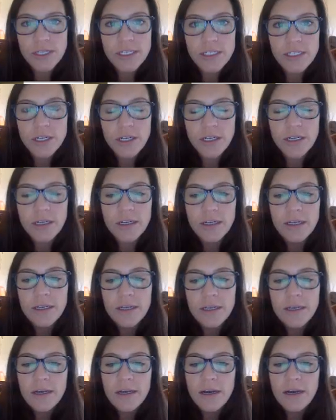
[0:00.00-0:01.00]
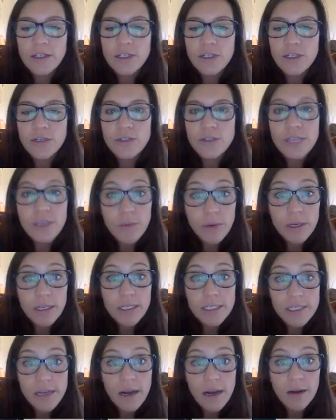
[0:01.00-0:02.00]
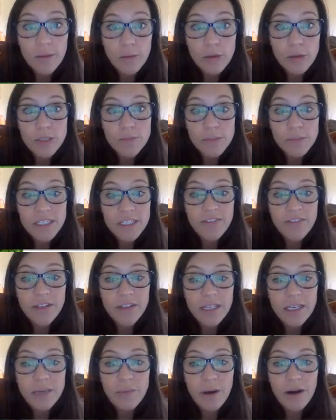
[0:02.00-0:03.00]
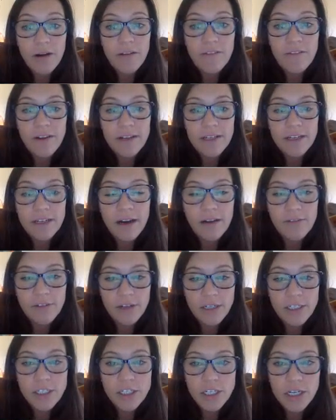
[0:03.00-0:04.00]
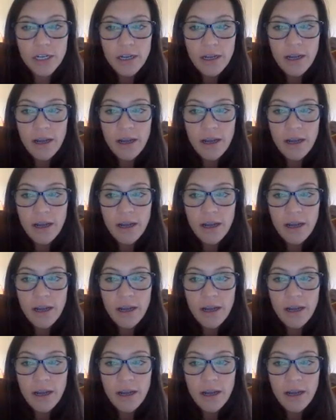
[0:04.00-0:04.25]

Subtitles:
I took. On Tuesday, we're going to talk more specifically about event coverage.